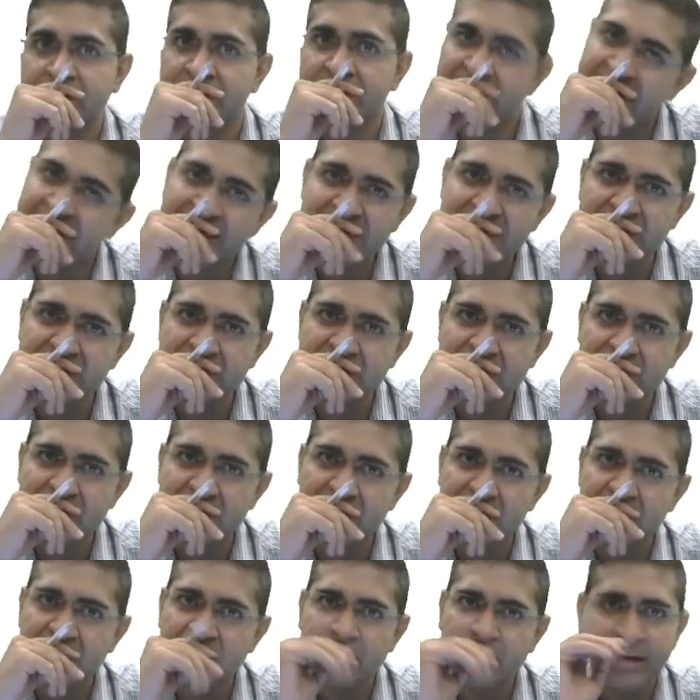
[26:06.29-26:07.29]
Yes,
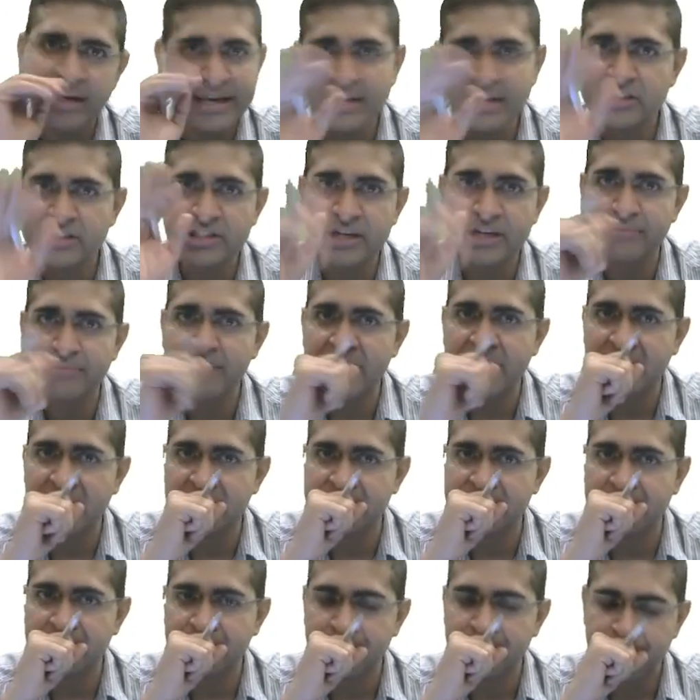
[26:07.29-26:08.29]

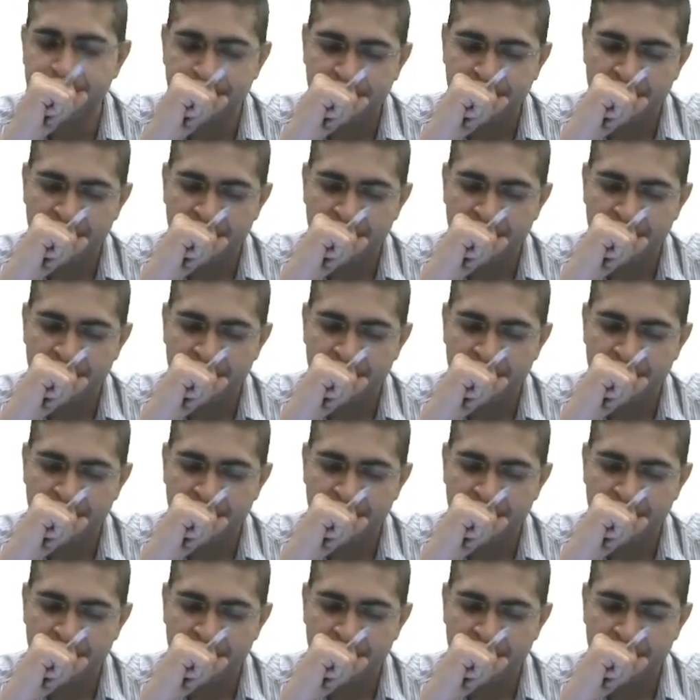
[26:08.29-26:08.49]
astigmatism.